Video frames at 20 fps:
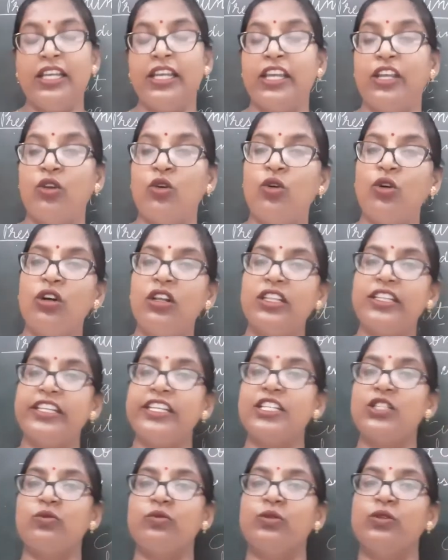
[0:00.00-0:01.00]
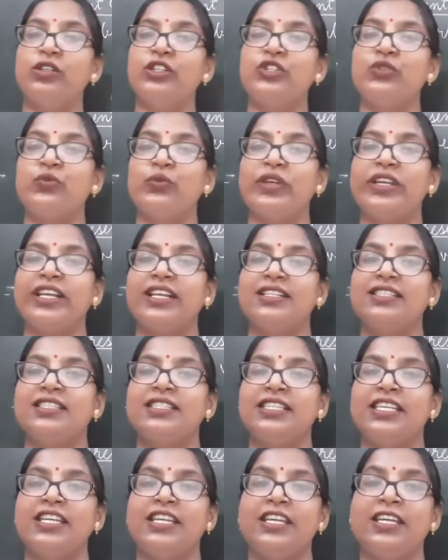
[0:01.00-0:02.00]
In all these words, we can
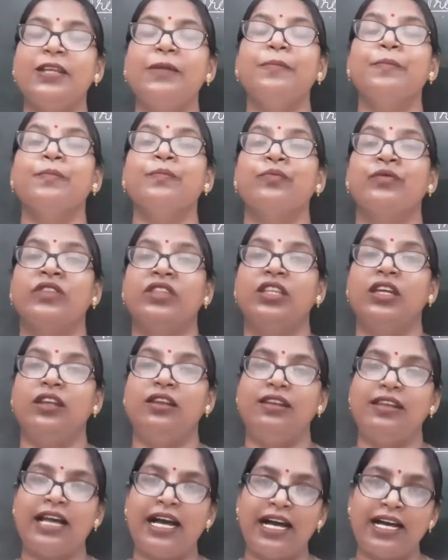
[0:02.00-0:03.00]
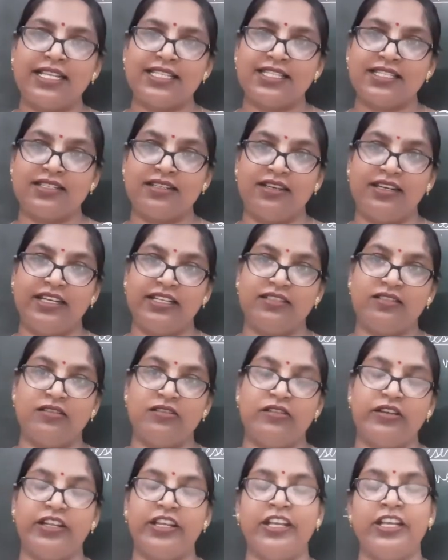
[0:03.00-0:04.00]
see the last letter
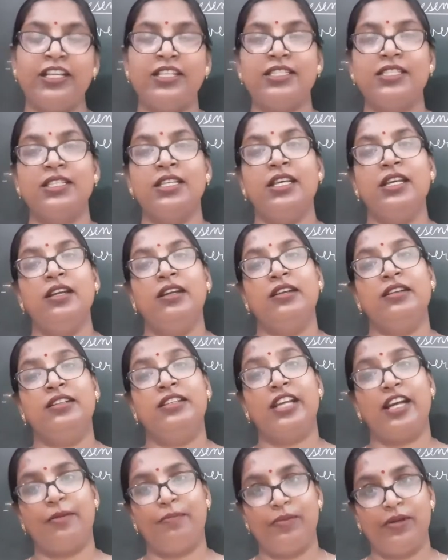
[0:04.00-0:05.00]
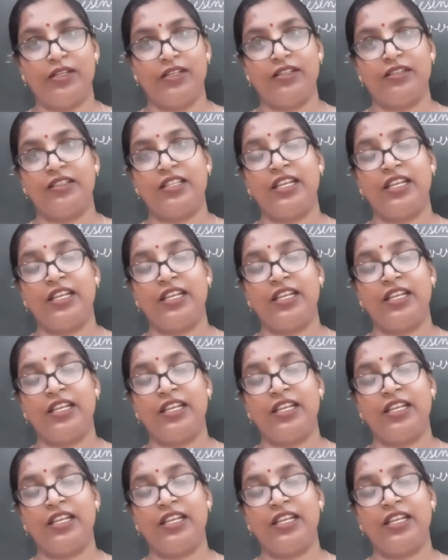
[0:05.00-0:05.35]
is doubled.